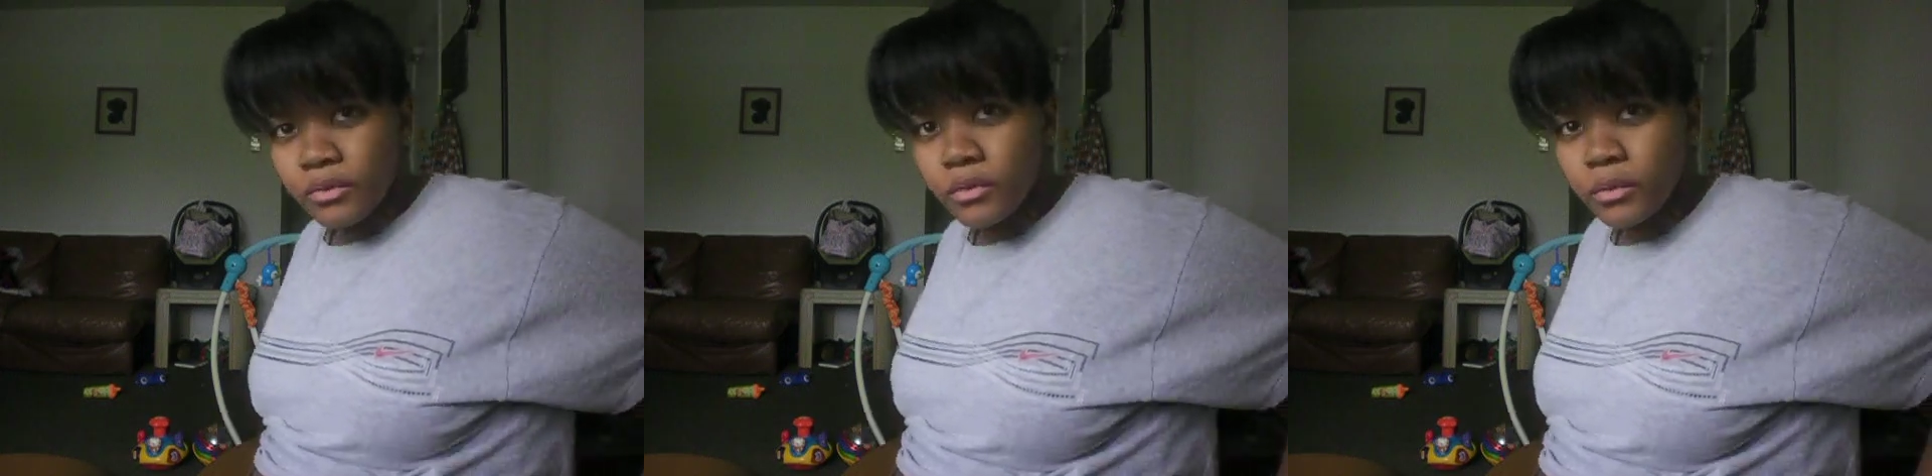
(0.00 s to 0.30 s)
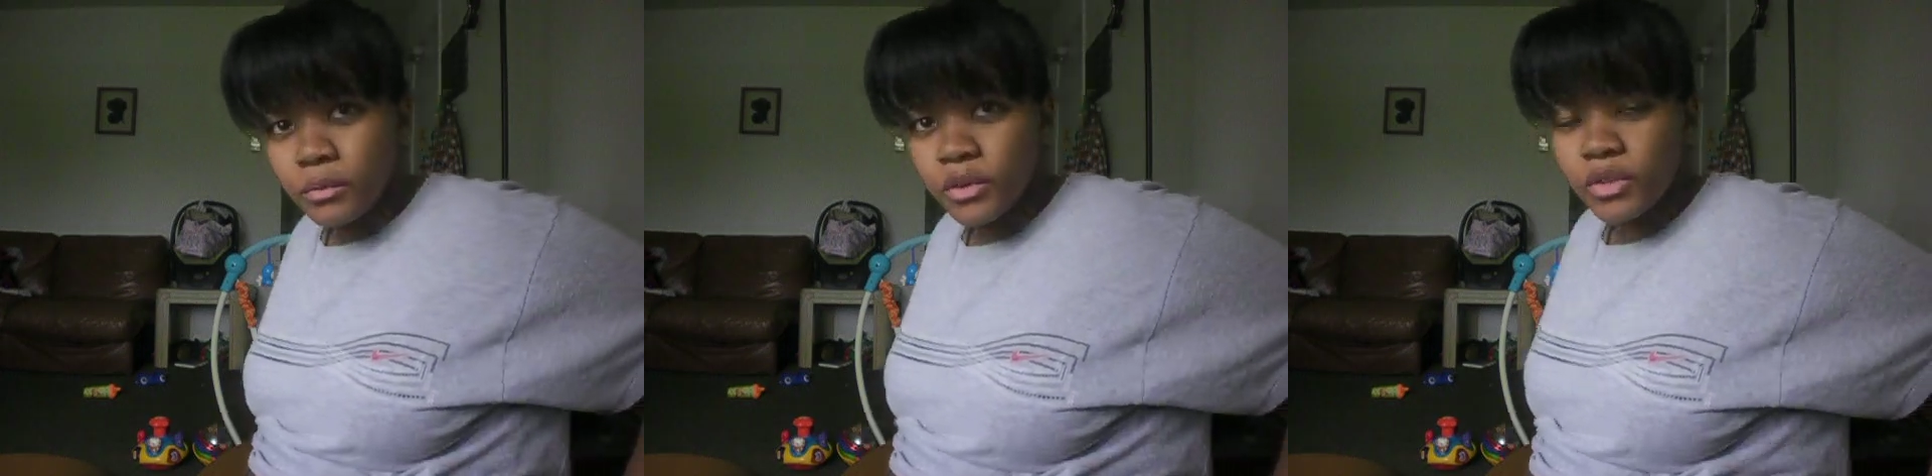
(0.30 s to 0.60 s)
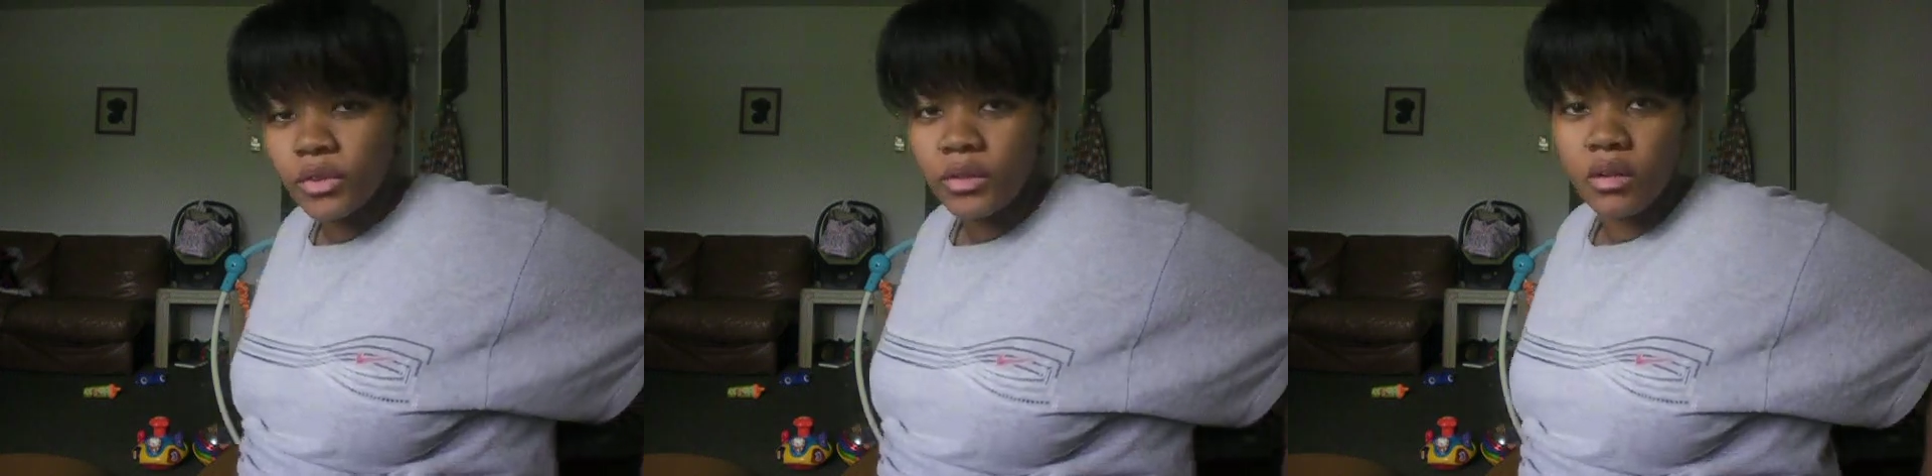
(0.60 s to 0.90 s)
for
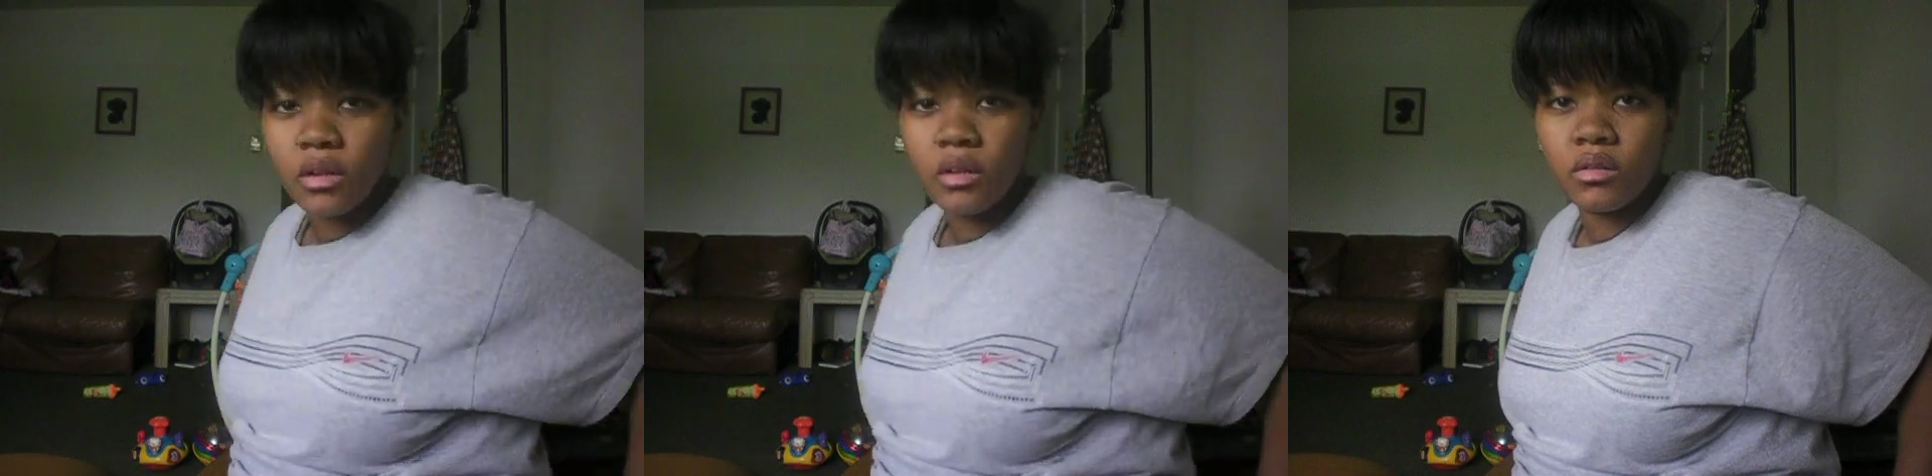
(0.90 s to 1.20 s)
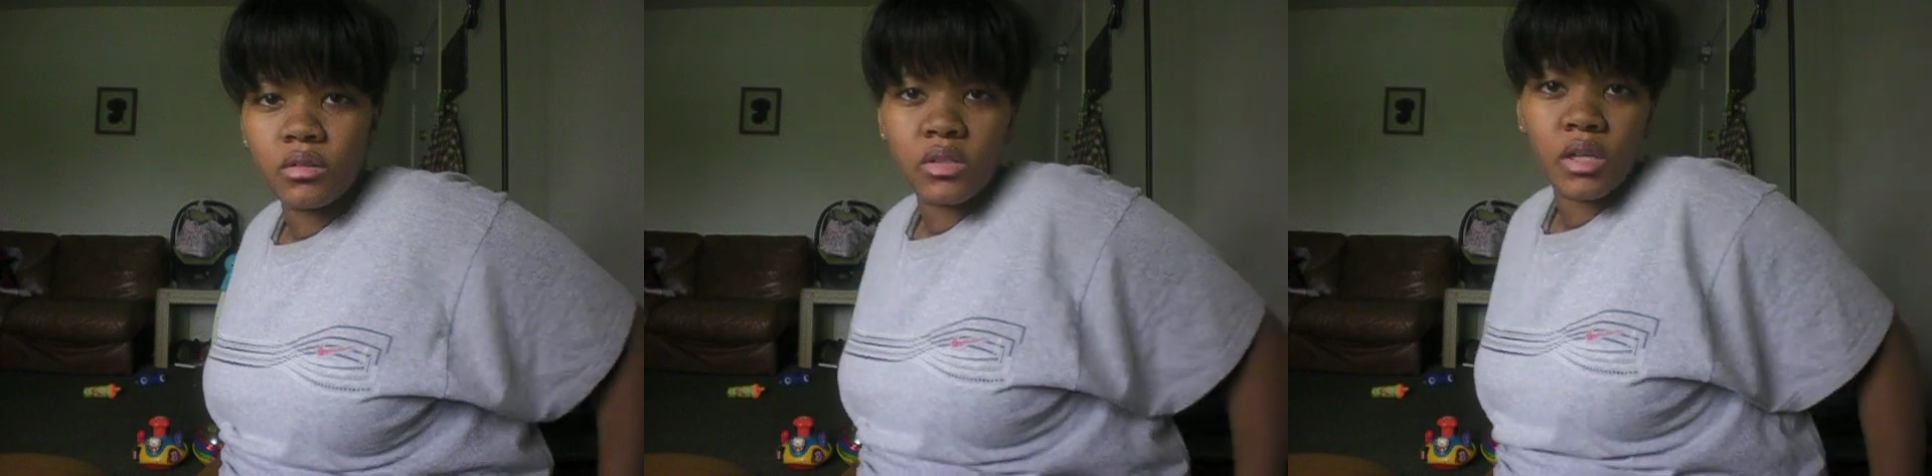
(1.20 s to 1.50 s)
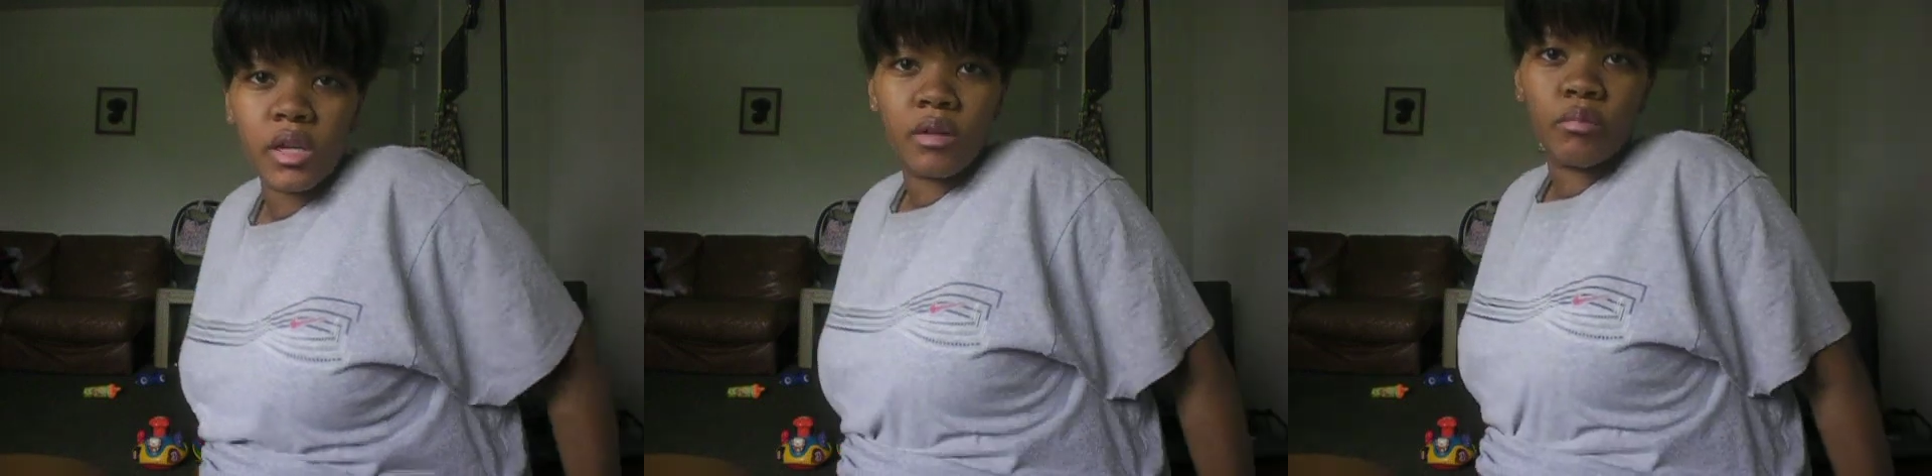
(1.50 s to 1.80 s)
maternity clothes
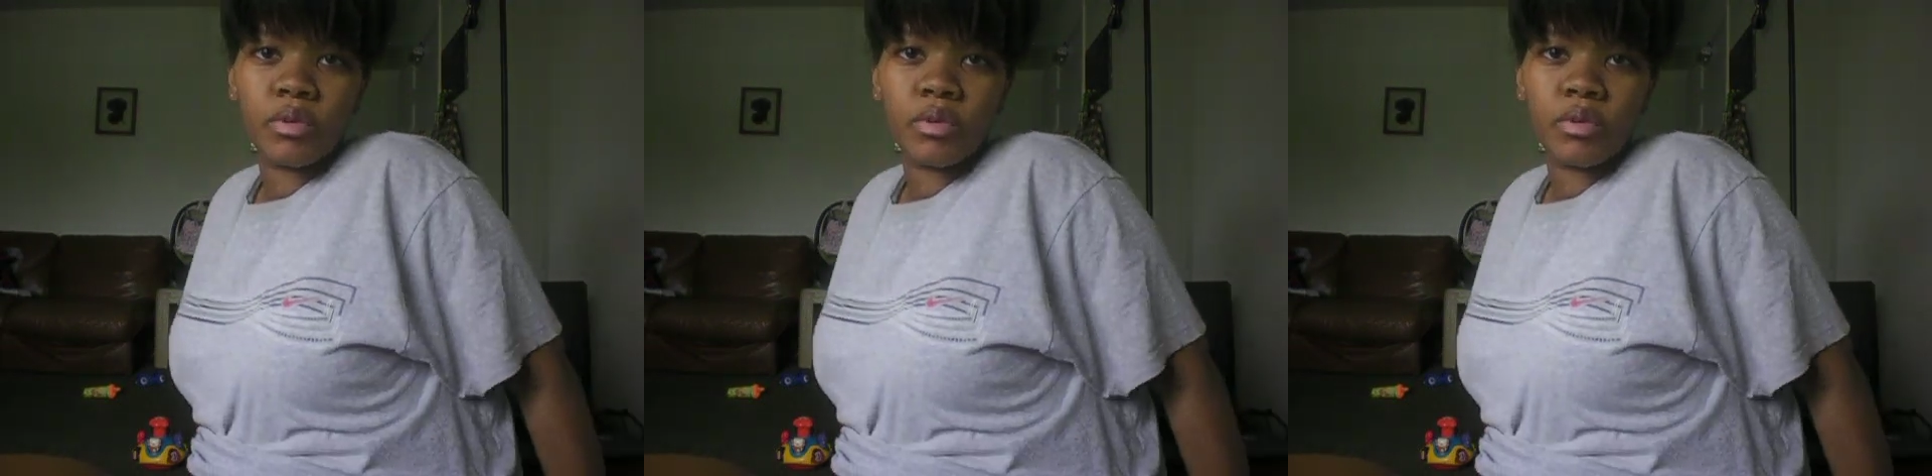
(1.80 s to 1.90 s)
yet,